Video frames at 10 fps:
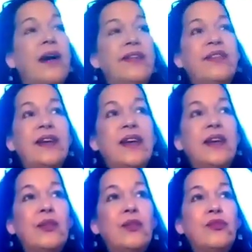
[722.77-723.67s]
I
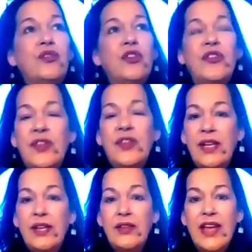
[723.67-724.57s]
see it, just
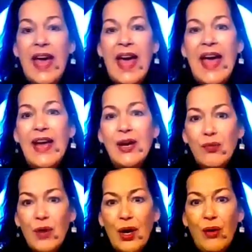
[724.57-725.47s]
the
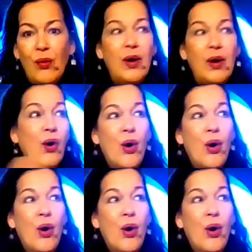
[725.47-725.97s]
aggro